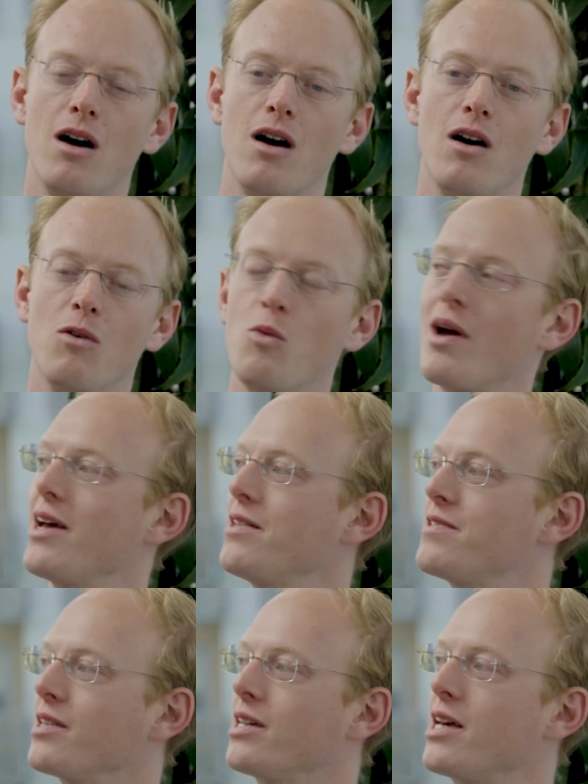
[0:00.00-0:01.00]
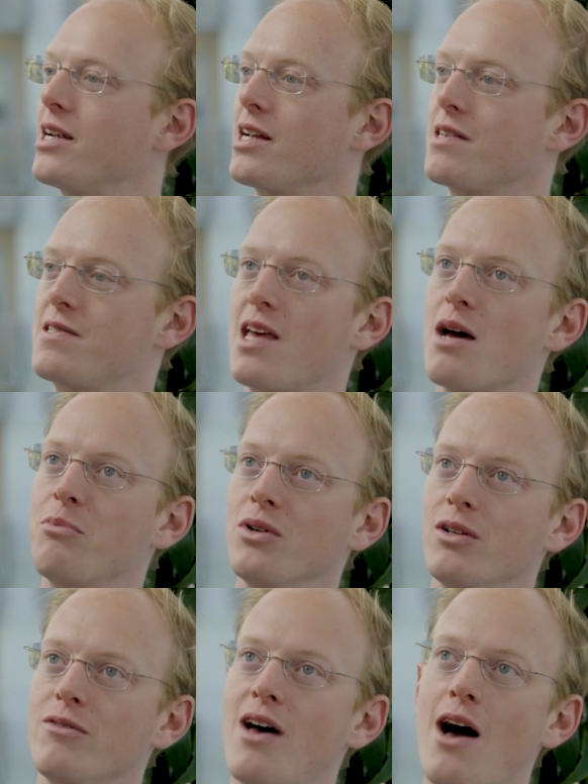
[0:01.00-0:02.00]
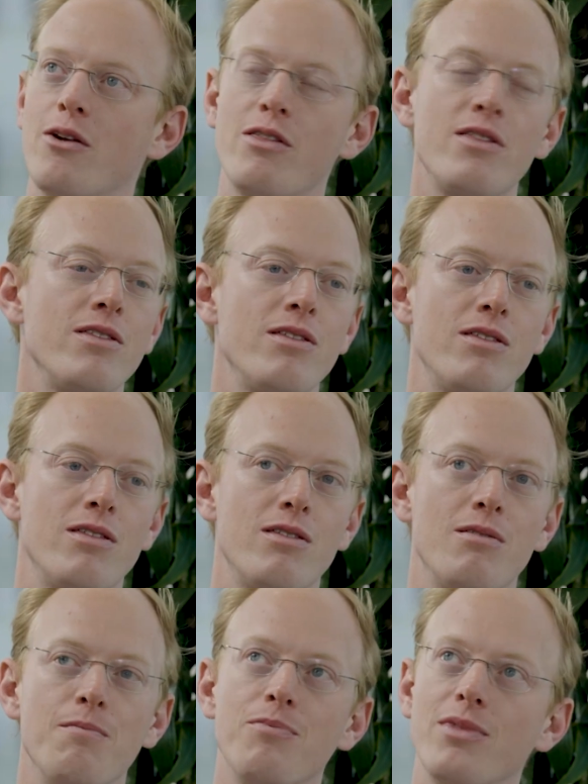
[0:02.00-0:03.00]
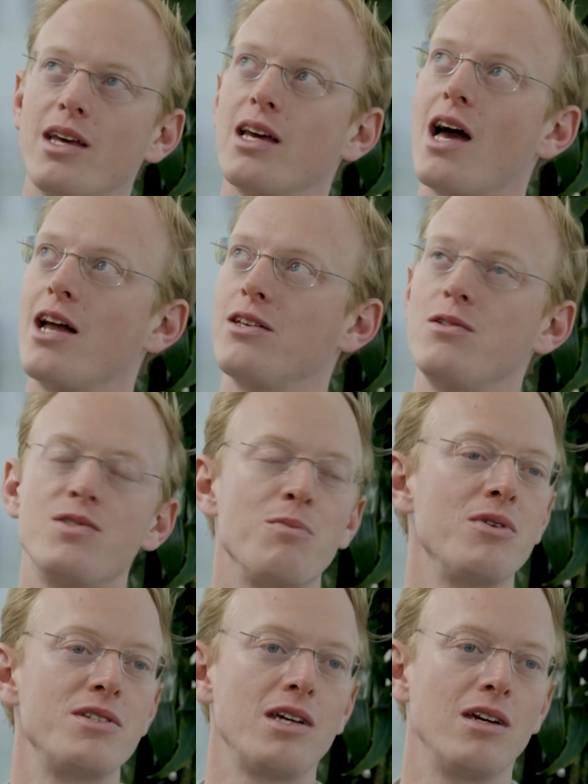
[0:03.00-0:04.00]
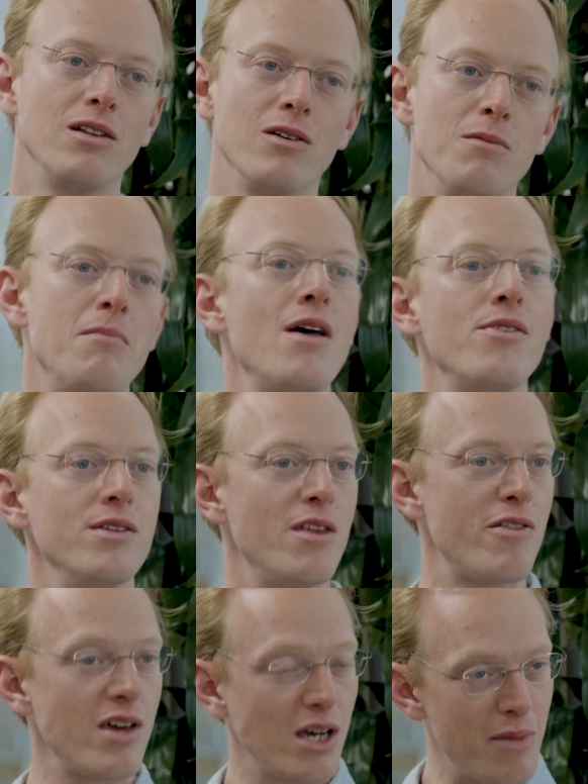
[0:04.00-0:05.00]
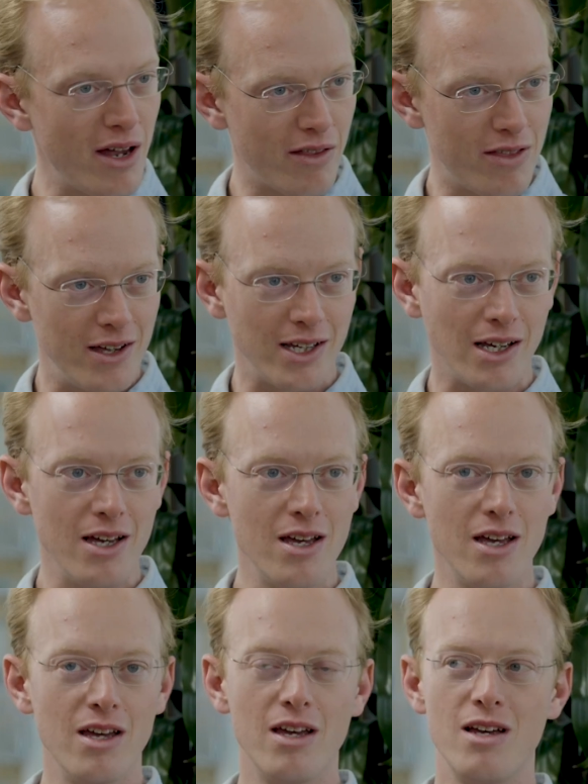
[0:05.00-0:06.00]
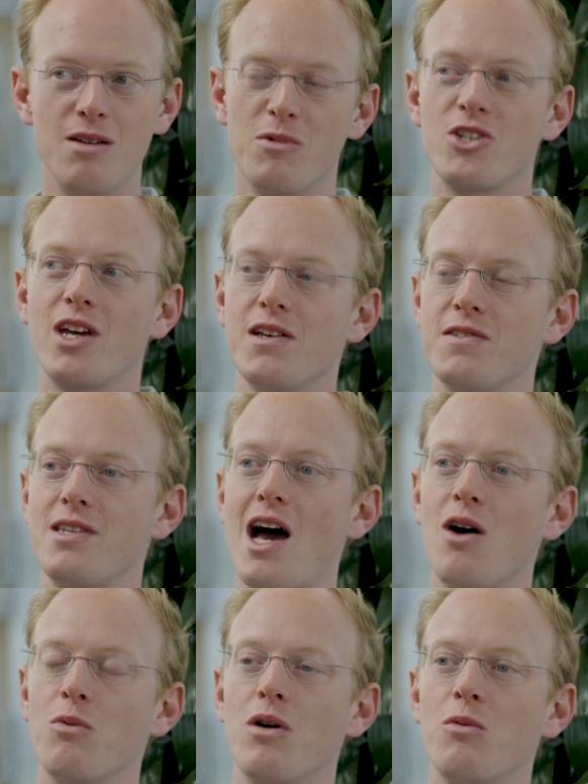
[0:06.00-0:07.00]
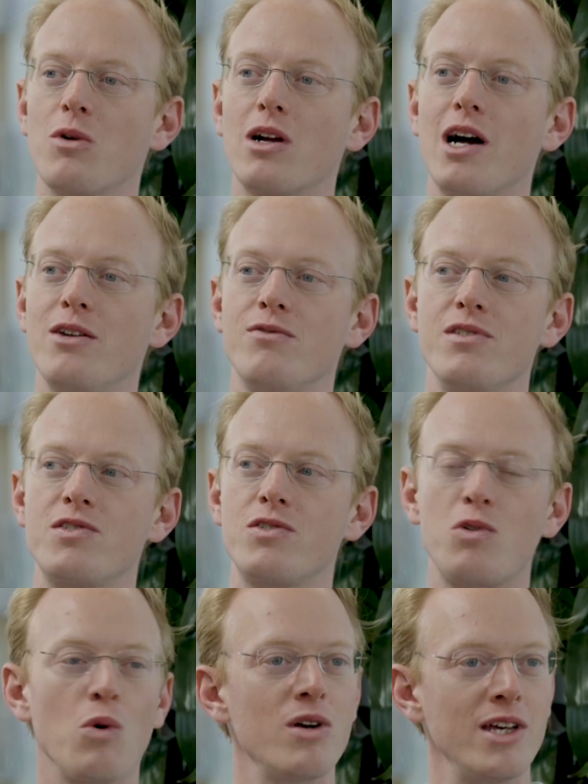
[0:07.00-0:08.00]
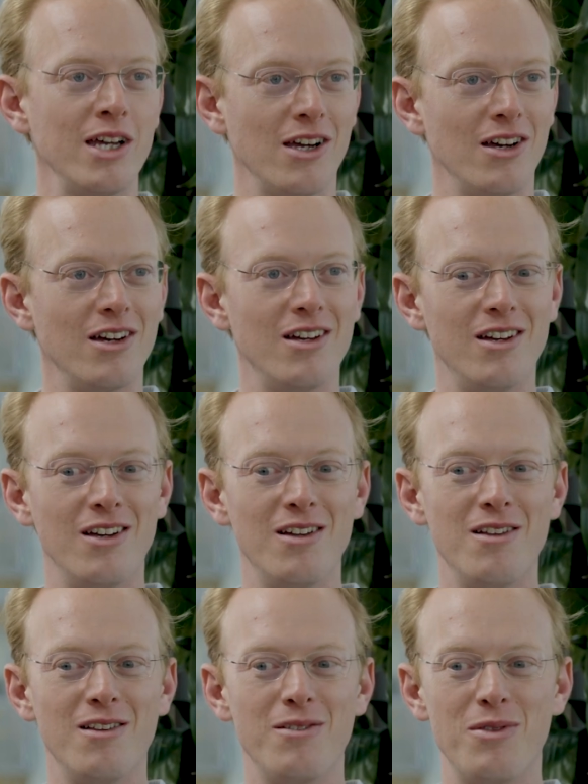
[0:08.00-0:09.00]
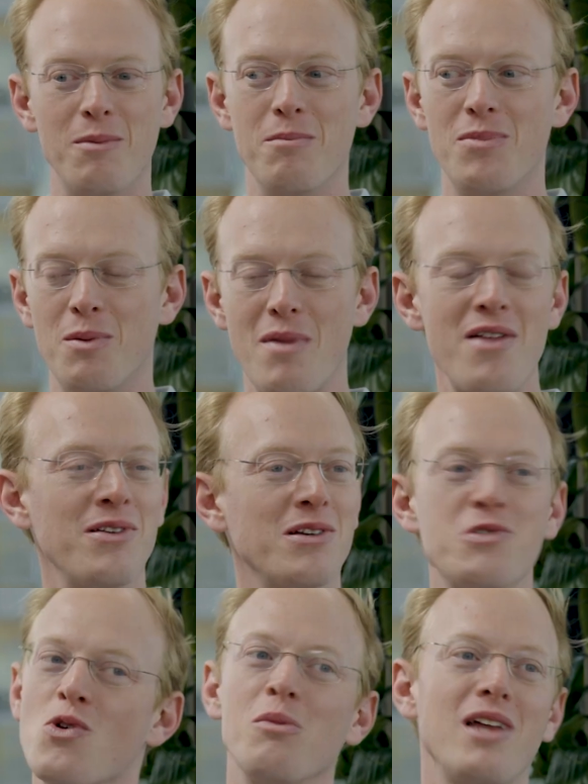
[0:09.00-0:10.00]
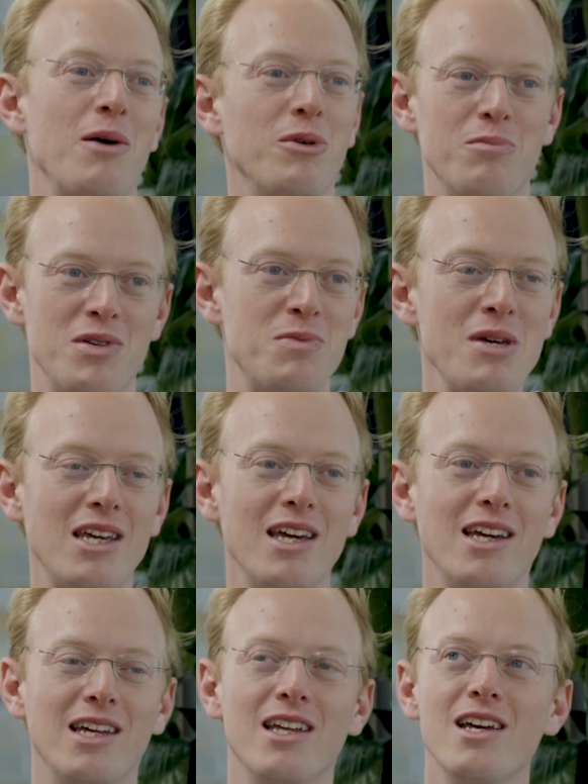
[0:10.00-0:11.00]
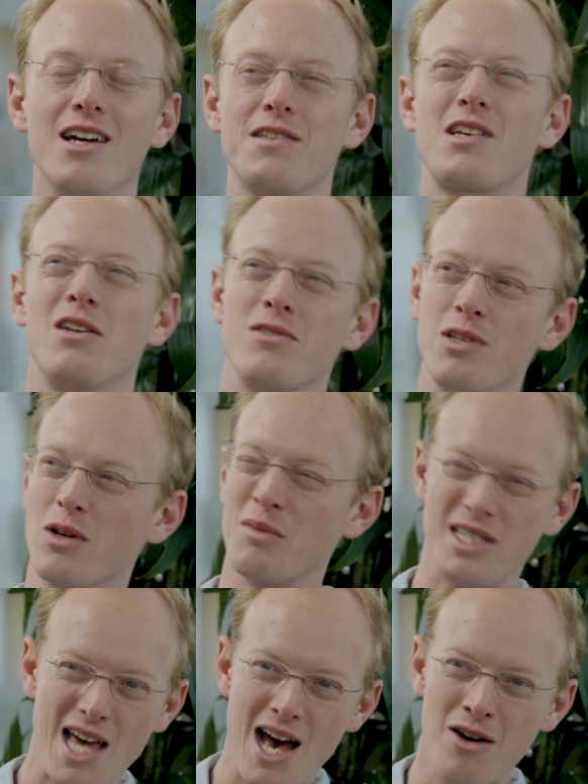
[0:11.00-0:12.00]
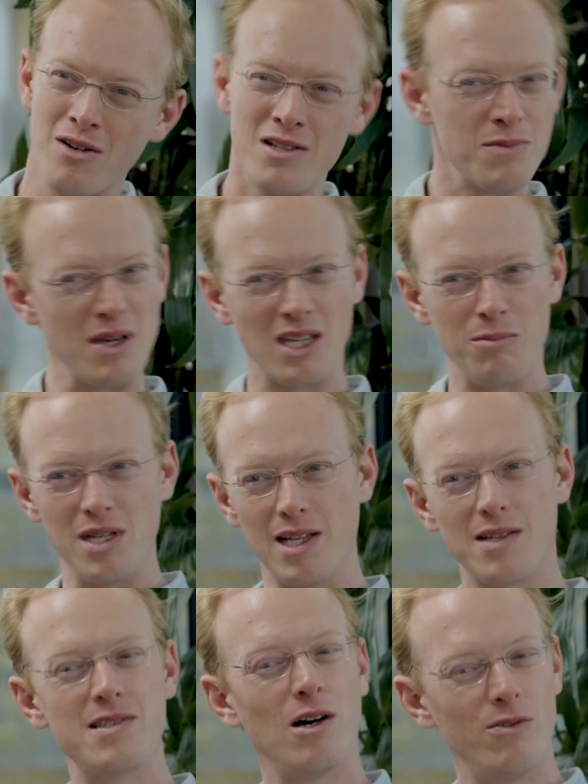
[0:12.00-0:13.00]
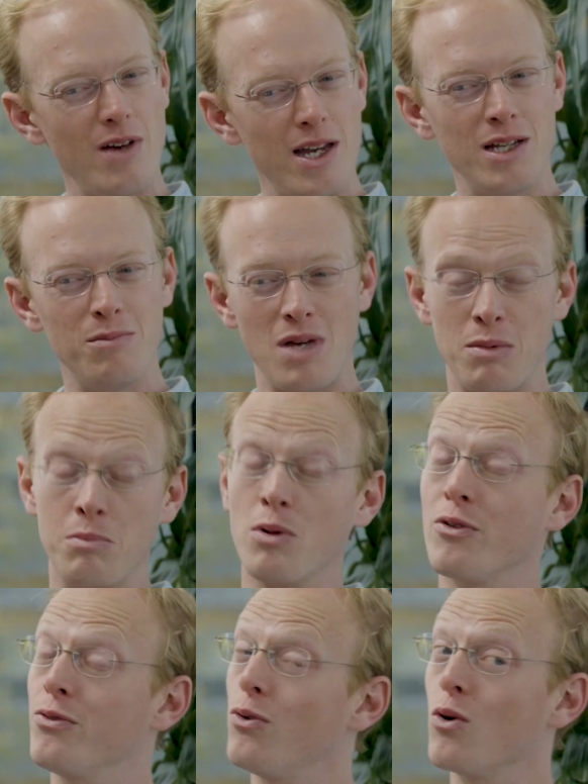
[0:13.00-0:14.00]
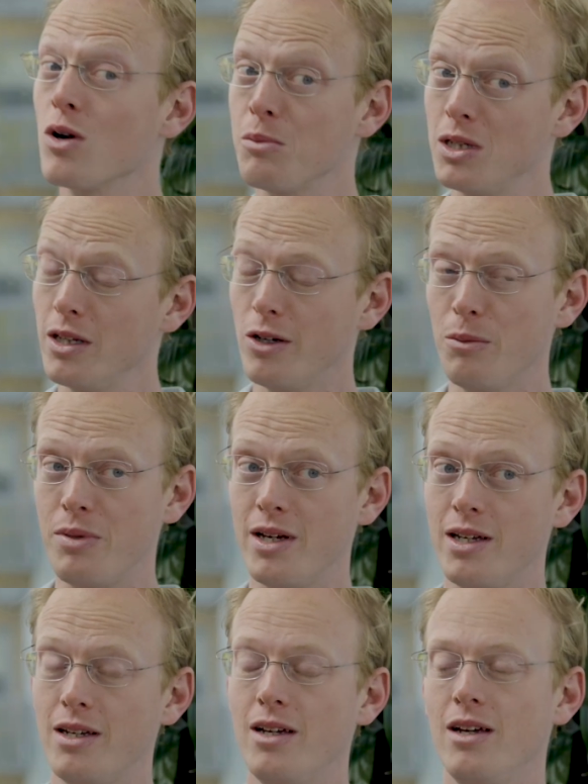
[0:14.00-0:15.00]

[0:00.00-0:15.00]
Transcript: a way to get an example of how to use a particular method to think about a thing, in which case now we're kind of distorting the method, because normally I wouldn't be speaking, and it's kind of slowing me down, and it's making me like self-edit, maybe perform a little bit.